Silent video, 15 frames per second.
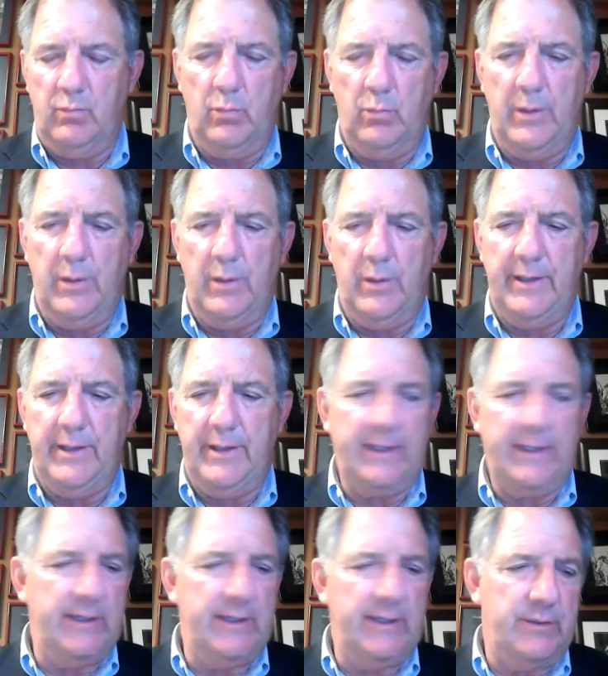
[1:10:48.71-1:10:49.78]
way that
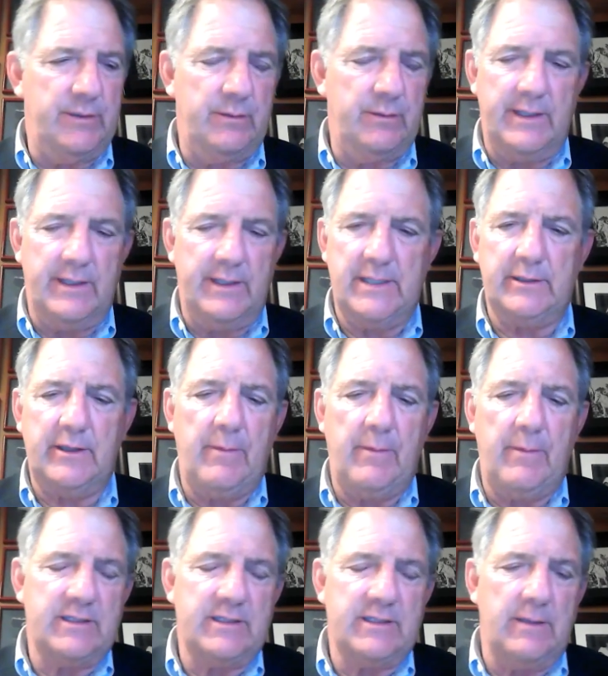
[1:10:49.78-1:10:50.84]
they do things out
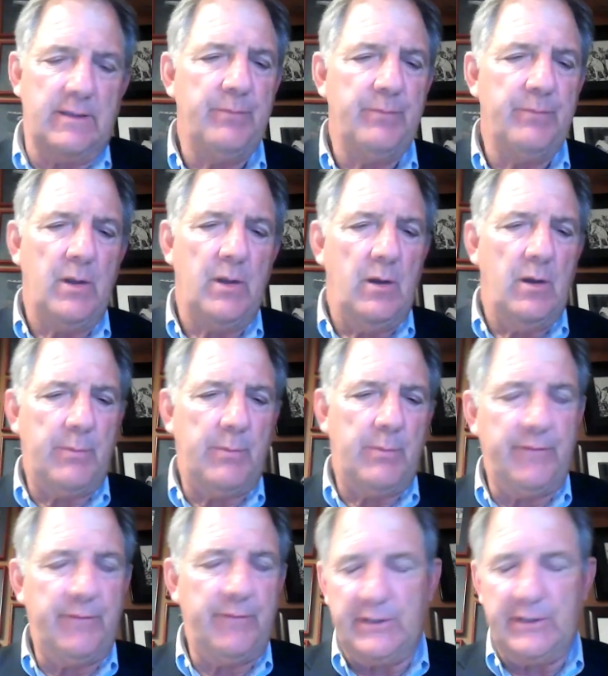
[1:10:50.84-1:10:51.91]
there. I mean, that's a
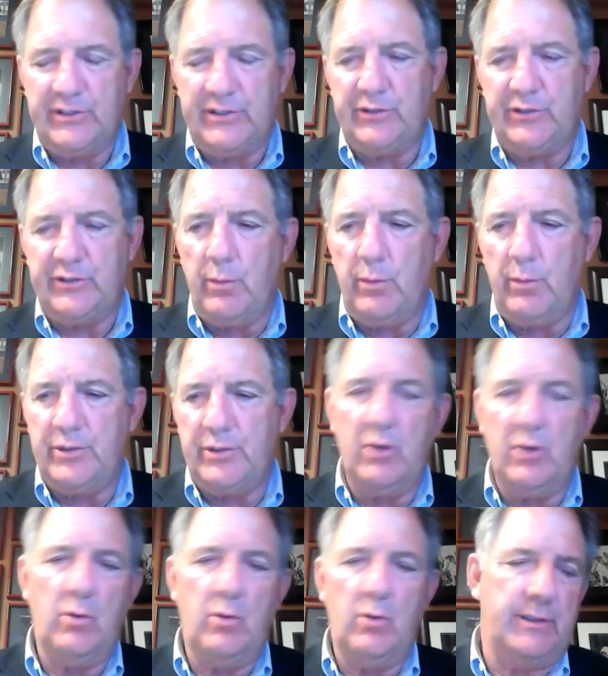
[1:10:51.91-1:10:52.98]
perfect storm
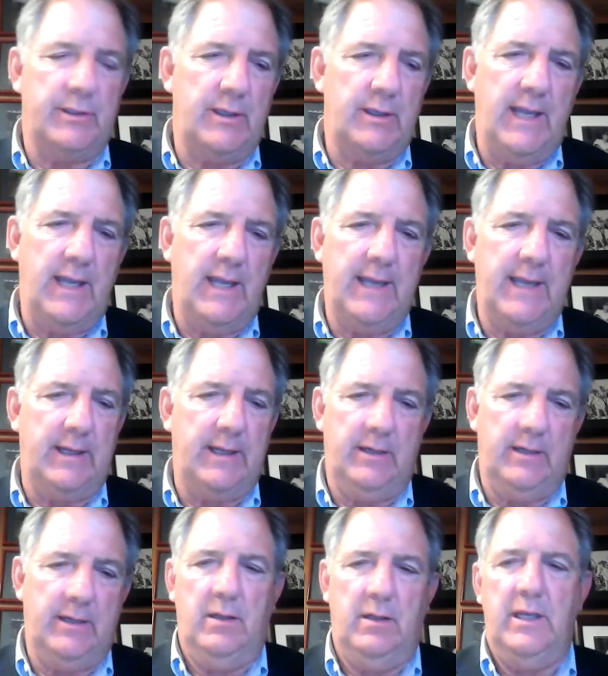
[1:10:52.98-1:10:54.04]
show, but they handle
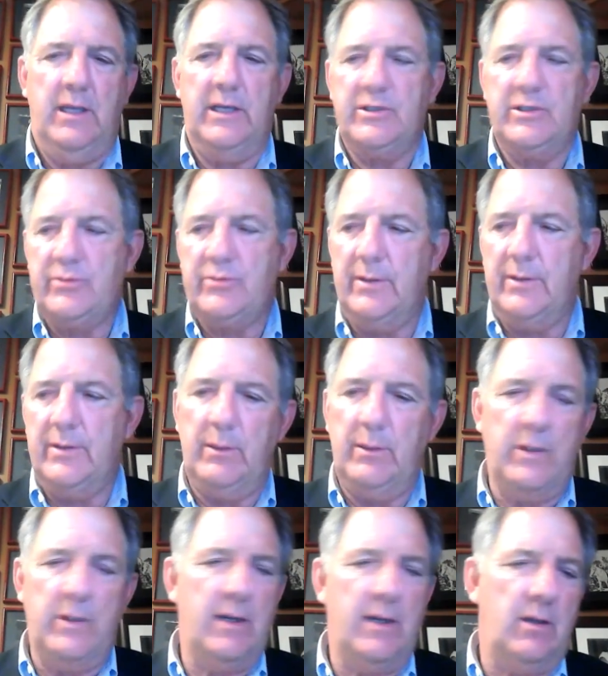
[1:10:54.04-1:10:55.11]
it
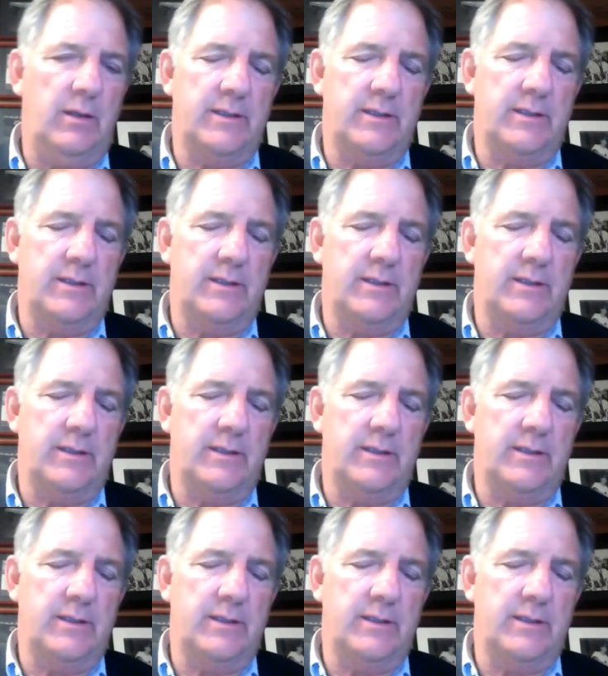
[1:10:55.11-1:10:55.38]
extremely well.